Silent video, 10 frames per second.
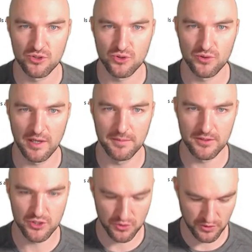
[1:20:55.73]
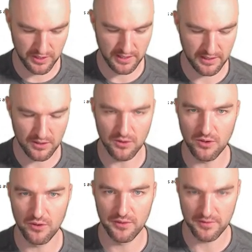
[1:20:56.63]
Troubleshooting
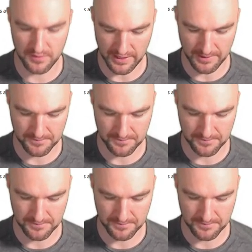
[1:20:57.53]
on the fly.